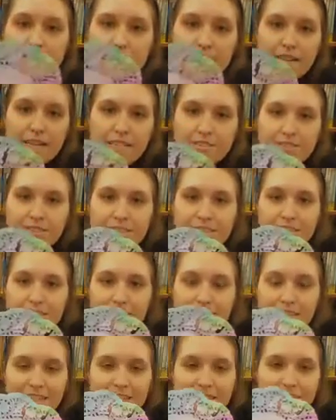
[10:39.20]
As you can
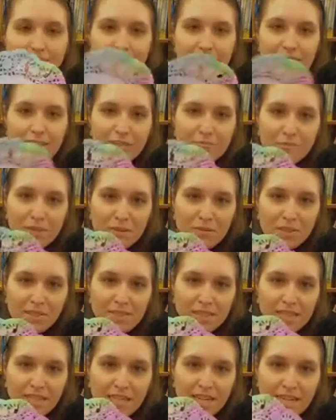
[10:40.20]
see, my
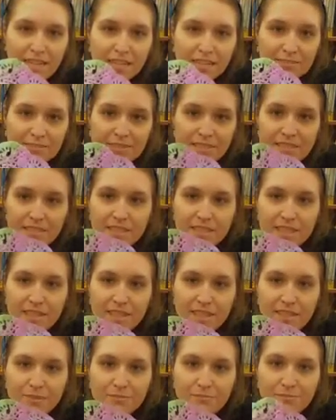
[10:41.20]
mistake, I left it
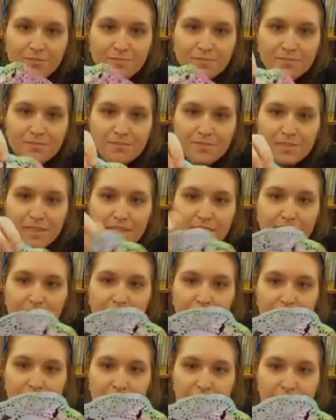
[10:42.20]

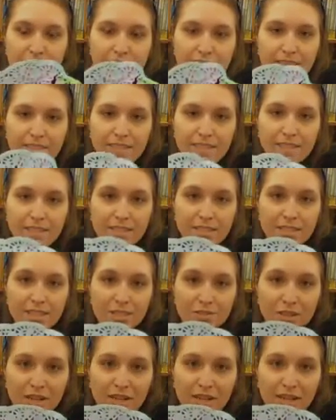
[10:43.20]
to
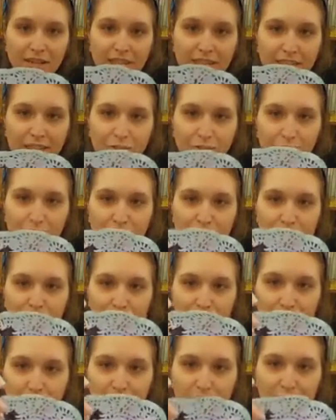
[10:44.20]
dry on the paper too
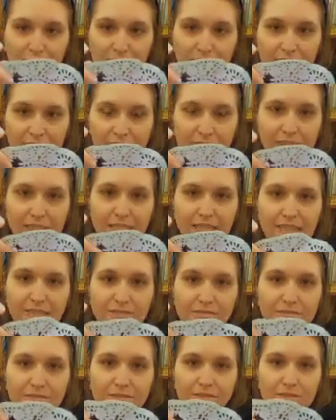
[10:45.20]
long and it
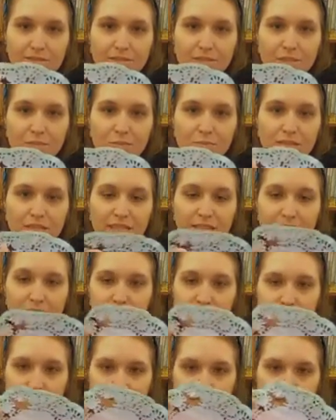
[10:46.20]
split
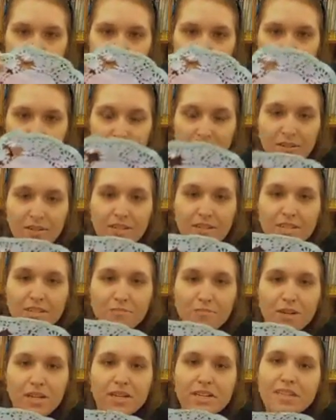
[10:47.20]
in some areas,
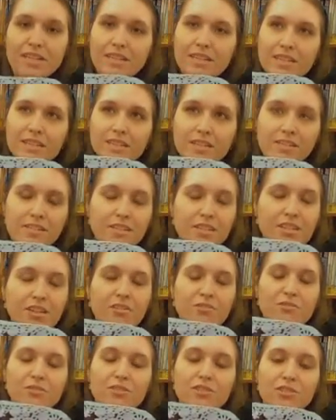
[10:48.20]
but you
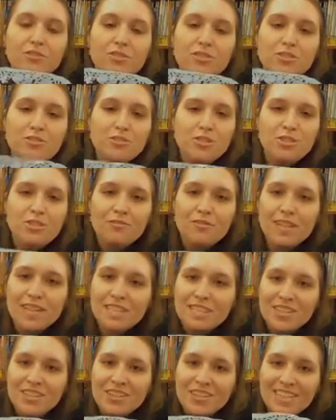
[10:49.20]
know, no two snowflakes
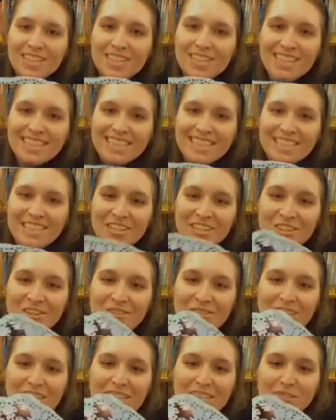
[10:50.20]
are alike, so
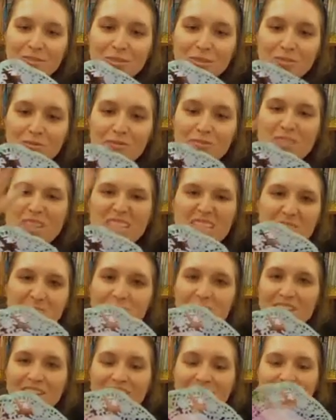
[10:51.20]
it sort of fits
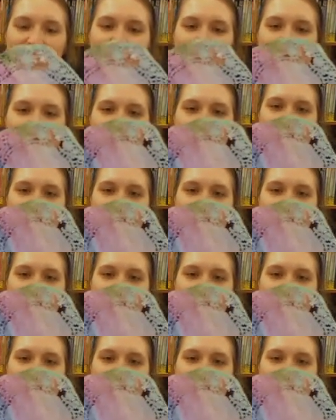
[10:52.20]
with the theme of